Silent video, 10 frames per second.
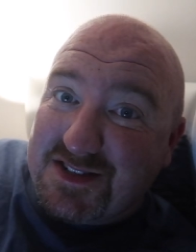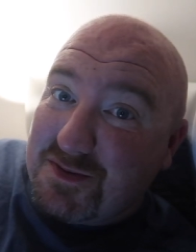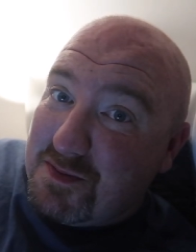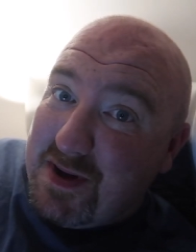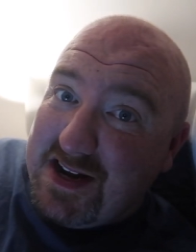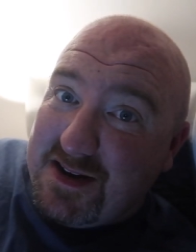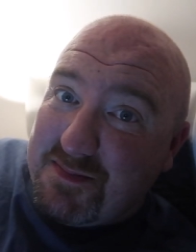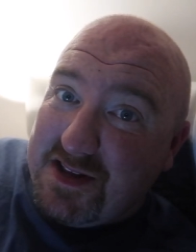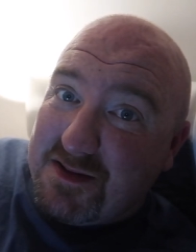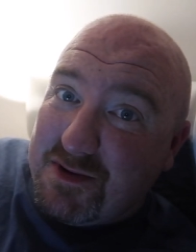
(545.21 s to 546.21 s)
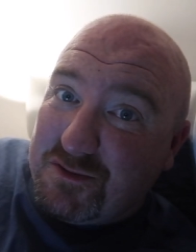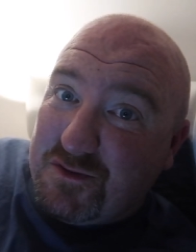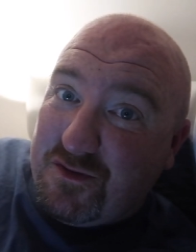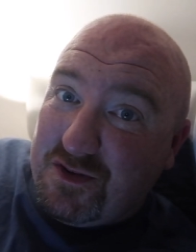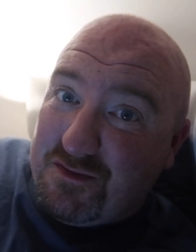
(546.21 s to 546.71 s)
So it mightn't have been the
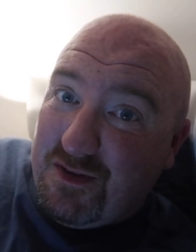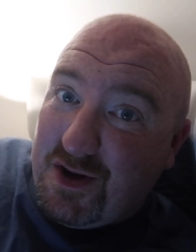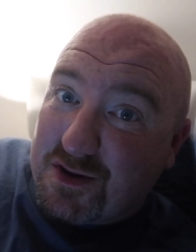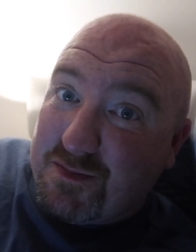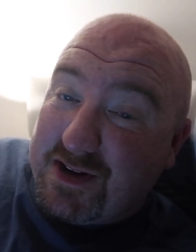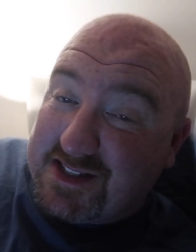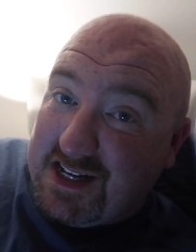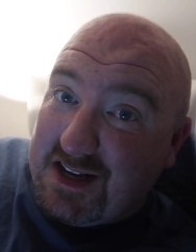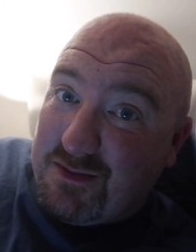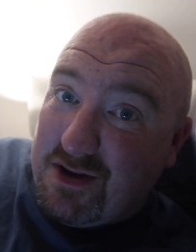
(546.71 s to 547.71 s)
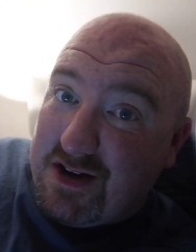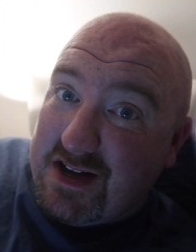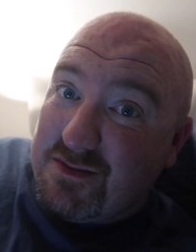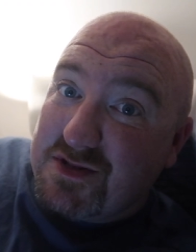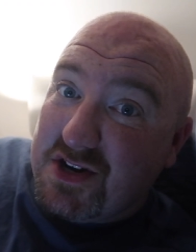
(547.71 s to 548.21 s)
most fun vlog, but I tell you
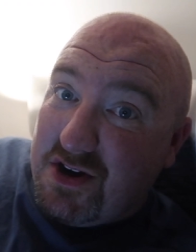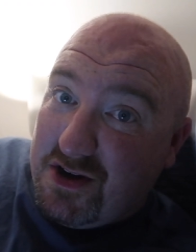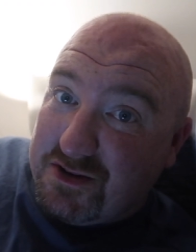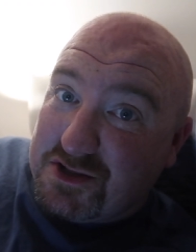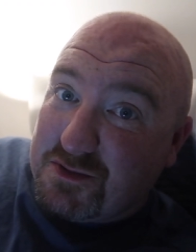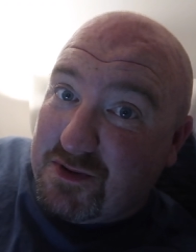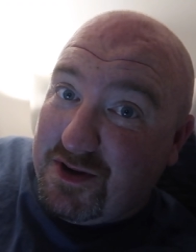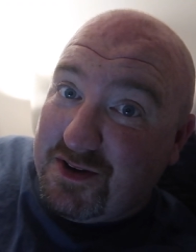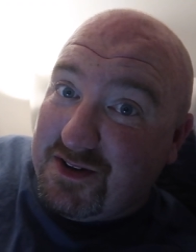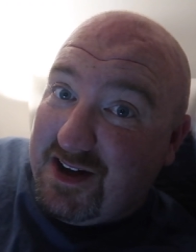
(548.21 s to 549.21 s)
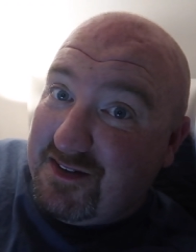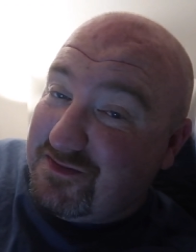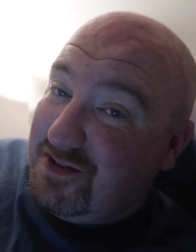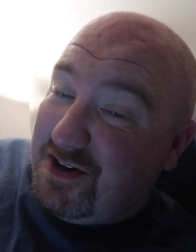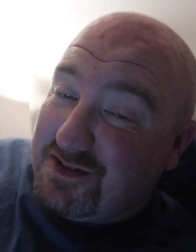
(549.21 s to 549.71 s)
what, it was an honest one.
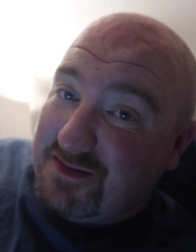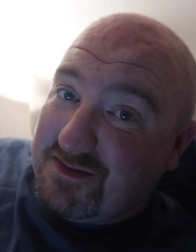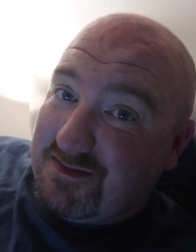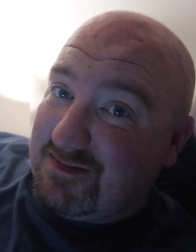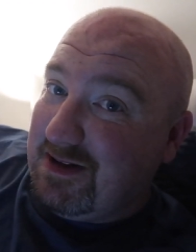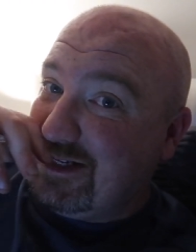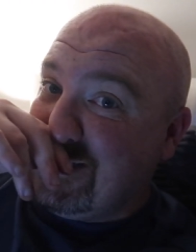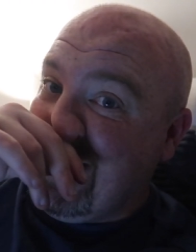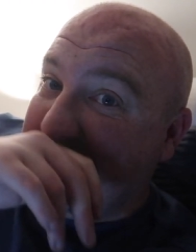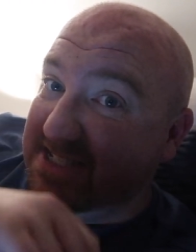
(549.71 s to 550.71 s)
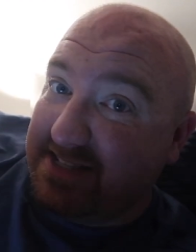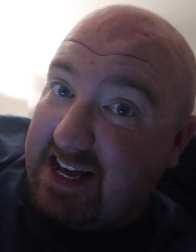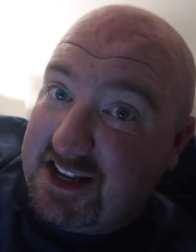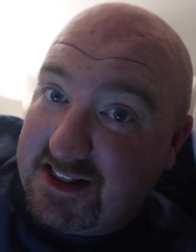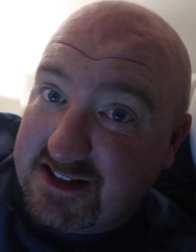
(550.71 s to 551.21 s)
I've not censored
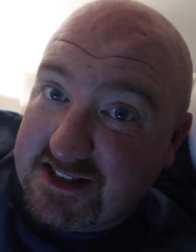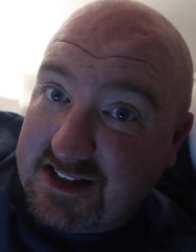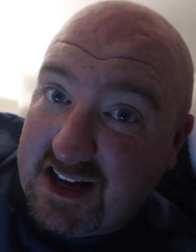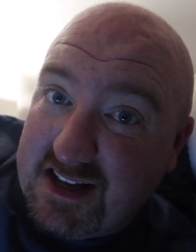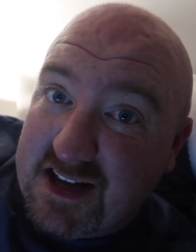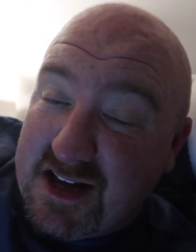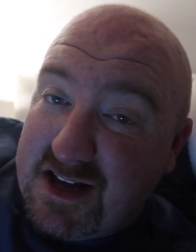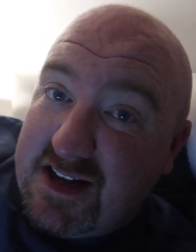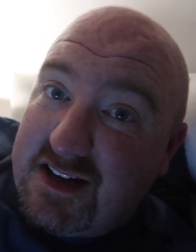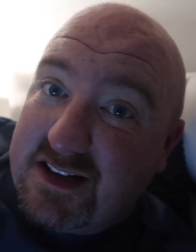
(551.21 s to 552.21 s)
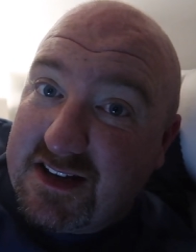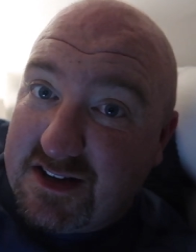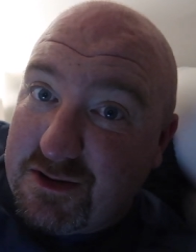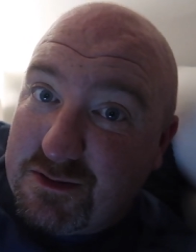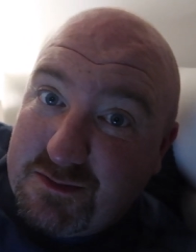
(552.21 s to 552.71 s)
anything today.
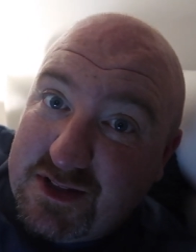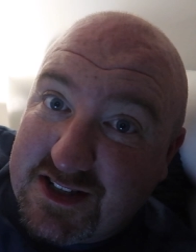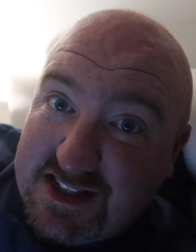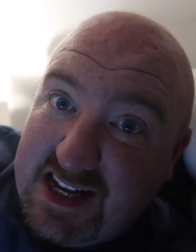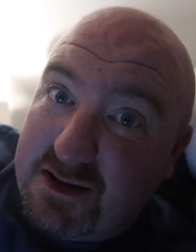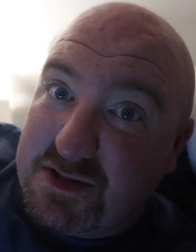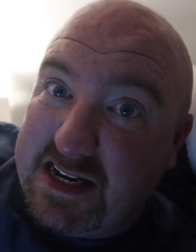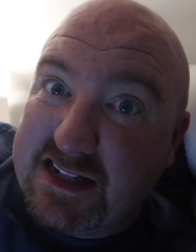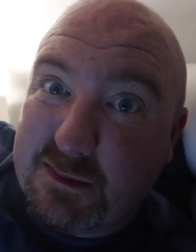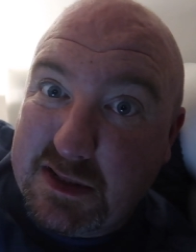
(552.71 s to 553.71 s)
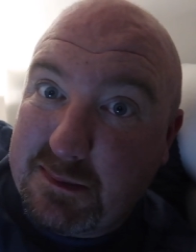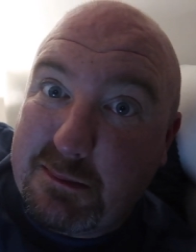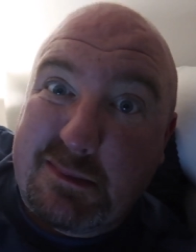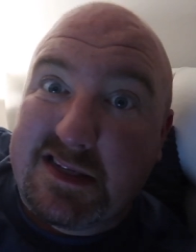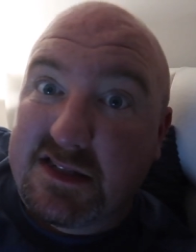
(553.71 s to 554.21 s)
You know, you could tell I was a little bit
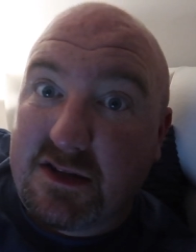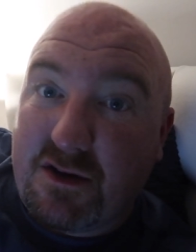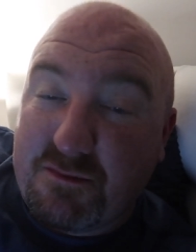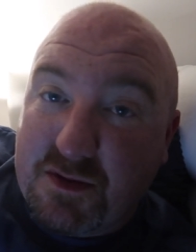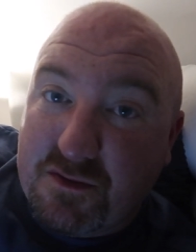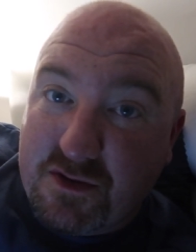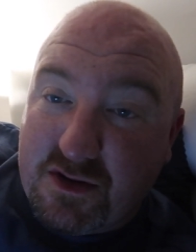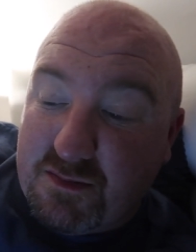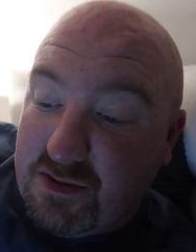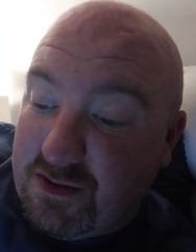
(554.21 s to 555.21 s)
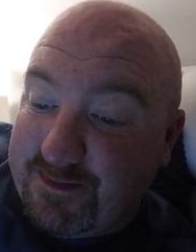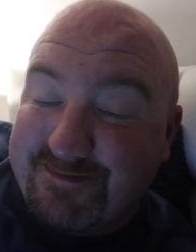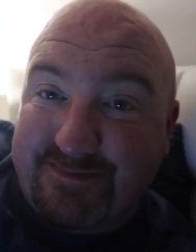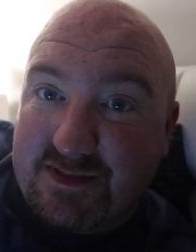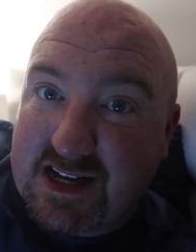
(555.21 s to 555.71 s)
pissed off before, but
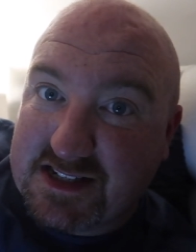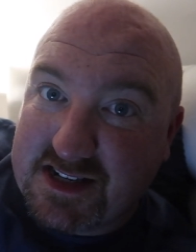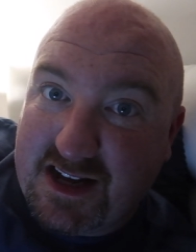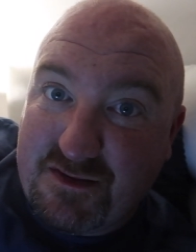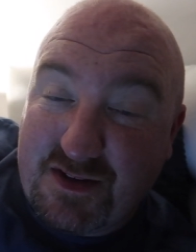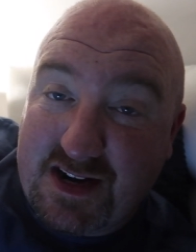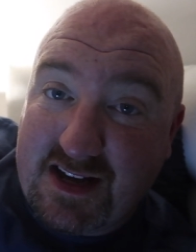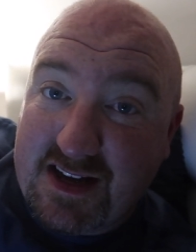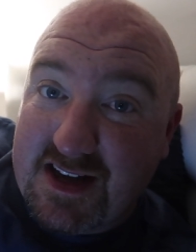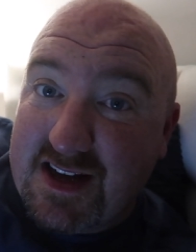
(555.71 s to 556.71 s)
that's life, innit?